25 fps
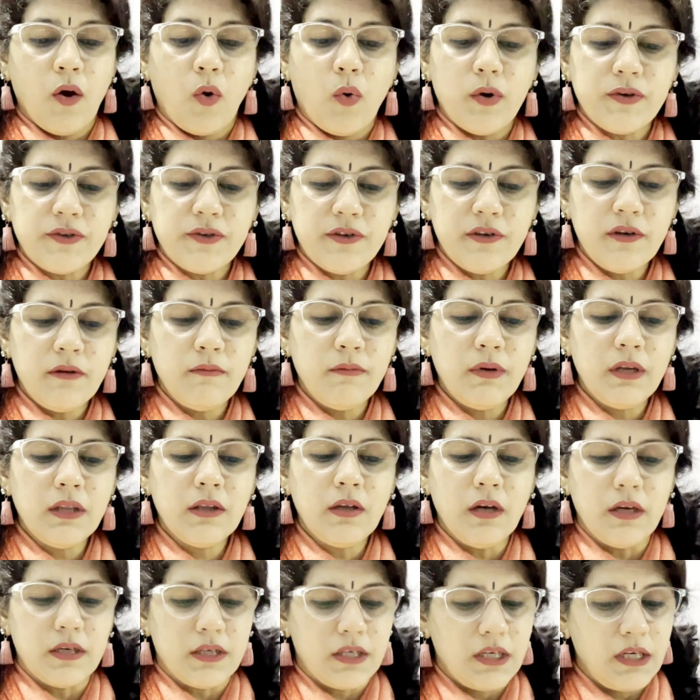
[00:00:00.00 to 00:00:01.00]
Question number
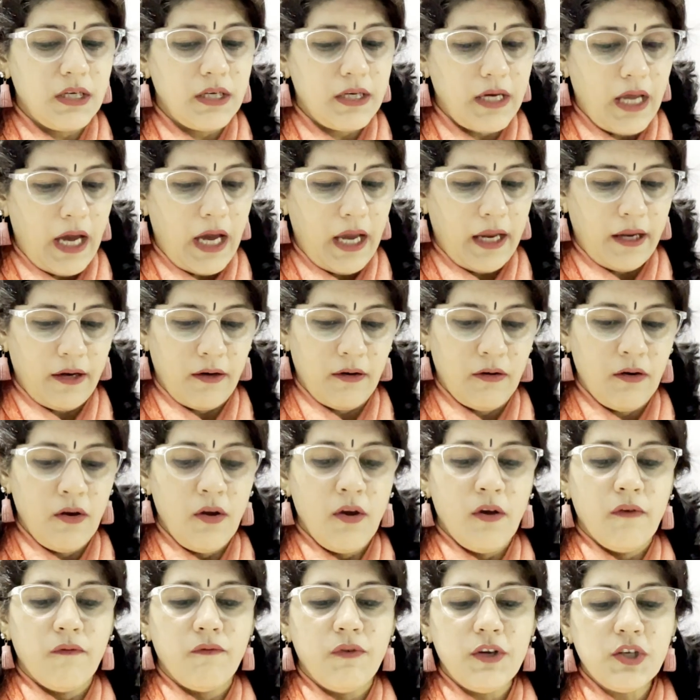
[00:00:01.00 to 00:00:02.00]
39.
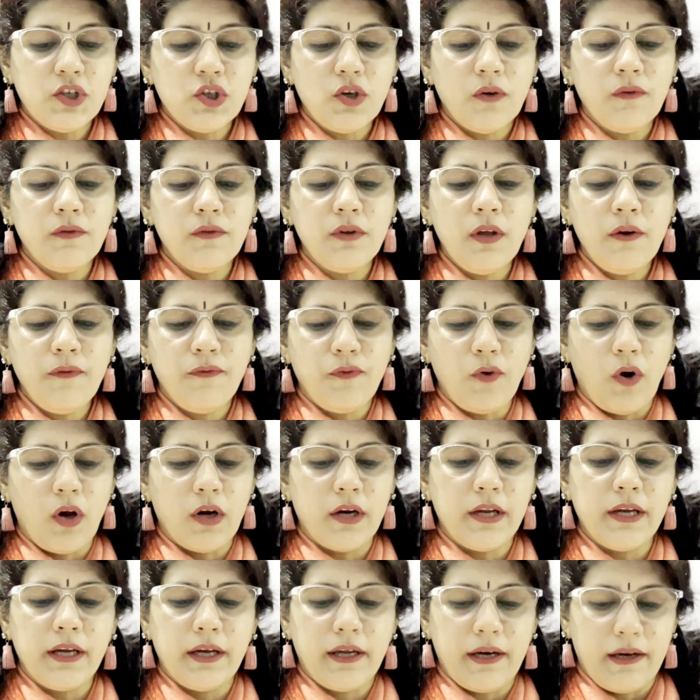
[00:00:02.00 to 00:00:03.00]
Which of the
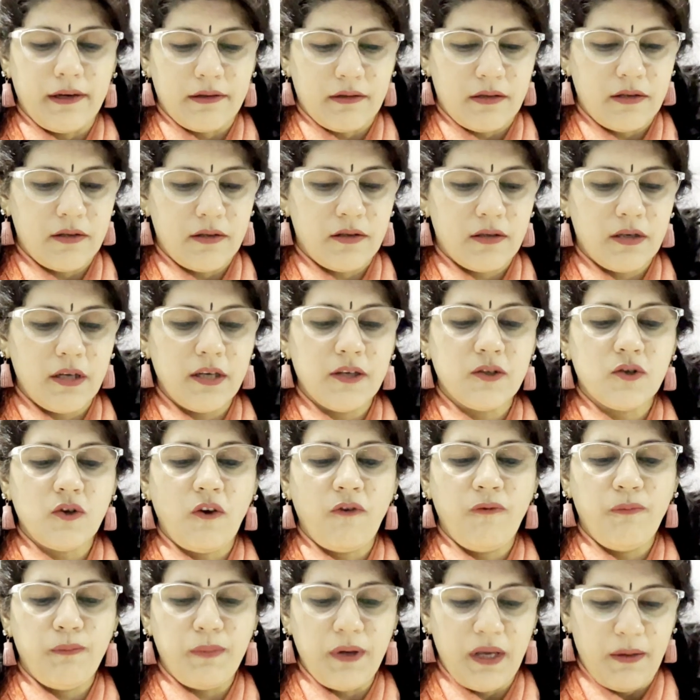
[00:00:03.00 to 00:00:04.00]
following characteristics
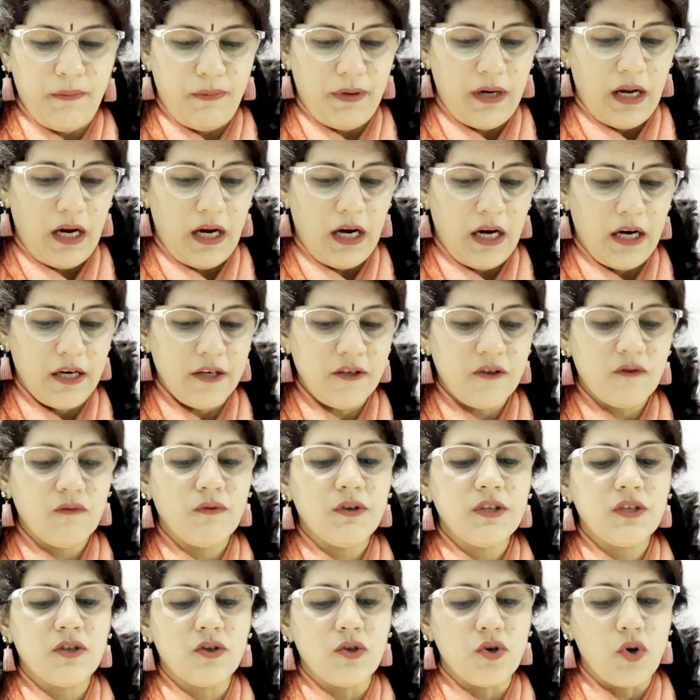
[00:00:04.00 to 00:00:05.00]
of pea plants
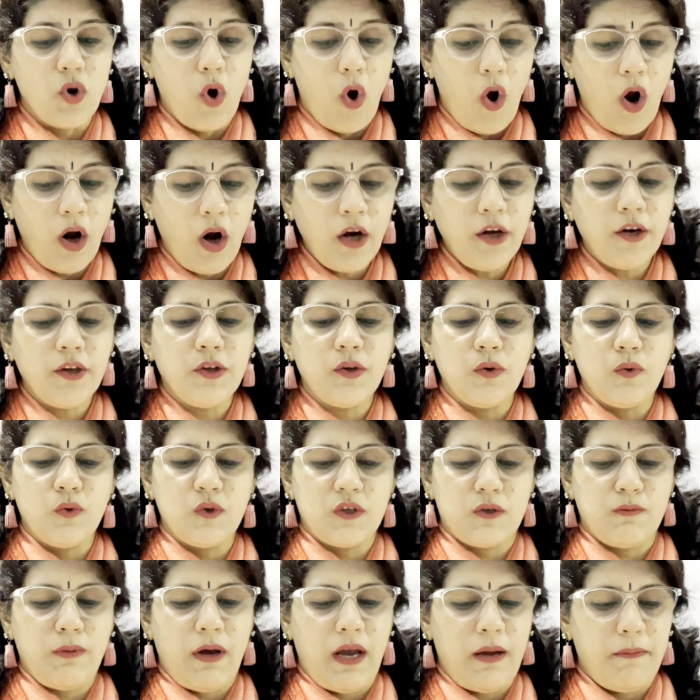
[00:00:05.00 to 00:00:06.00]
was not
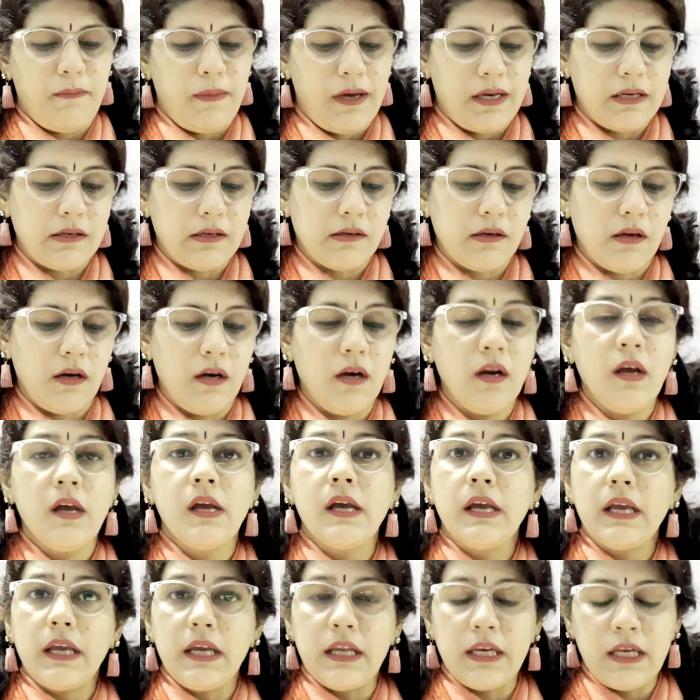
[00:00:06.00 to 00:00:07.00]
used by Mendel
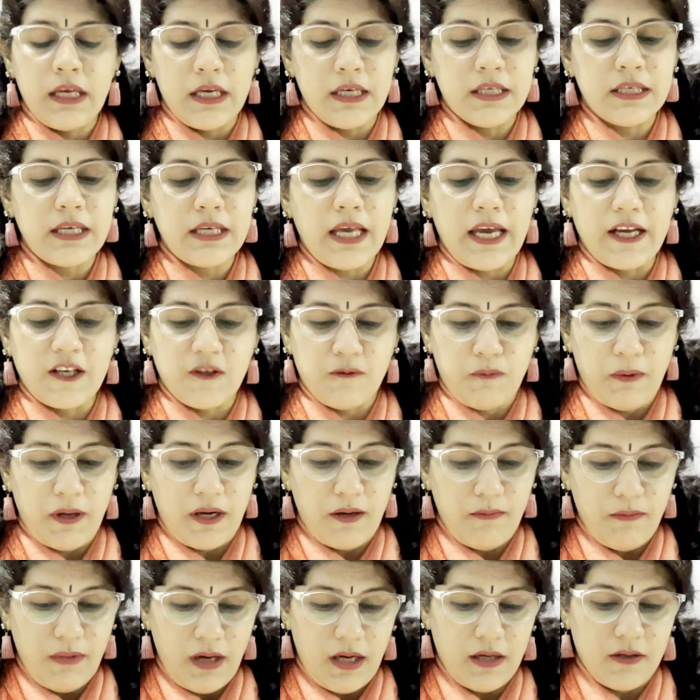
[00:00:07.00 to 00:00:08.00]
in his
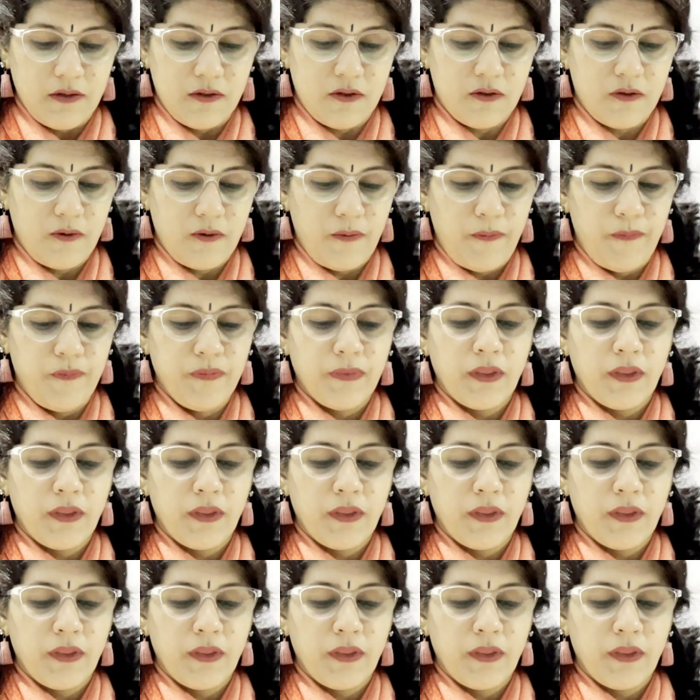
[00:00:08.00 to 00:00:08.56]
experiments?